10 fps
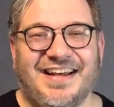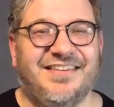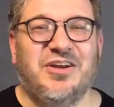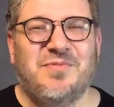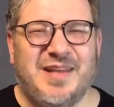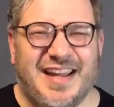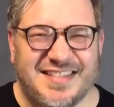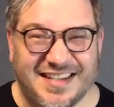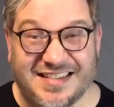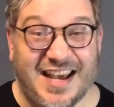Nobody
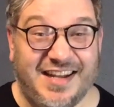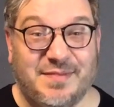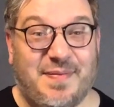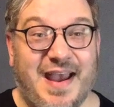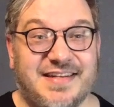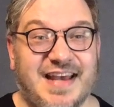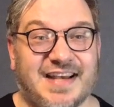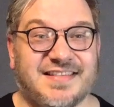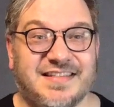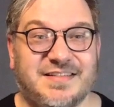gets excited to pay
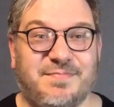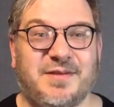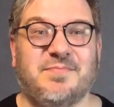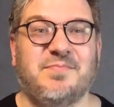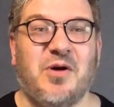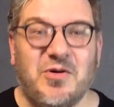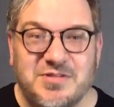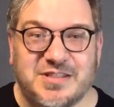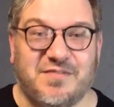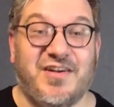taxes, but
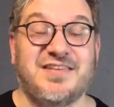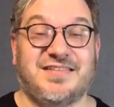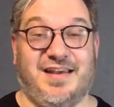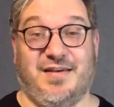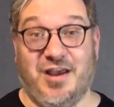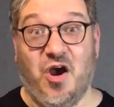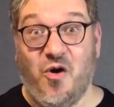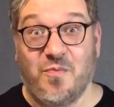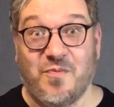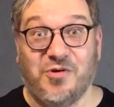most of us, I
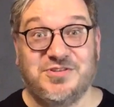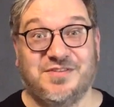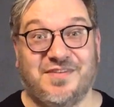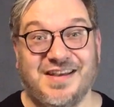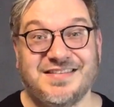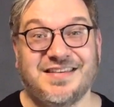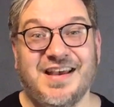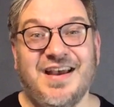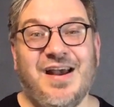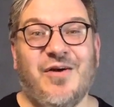hope most of us,
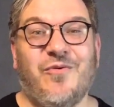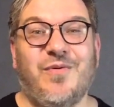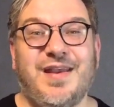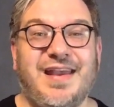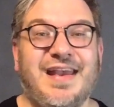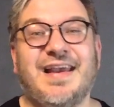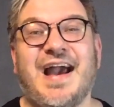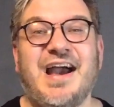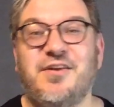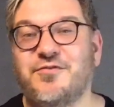we
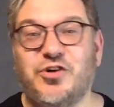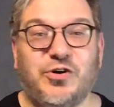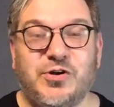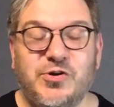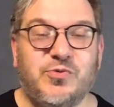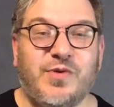kind of conclude,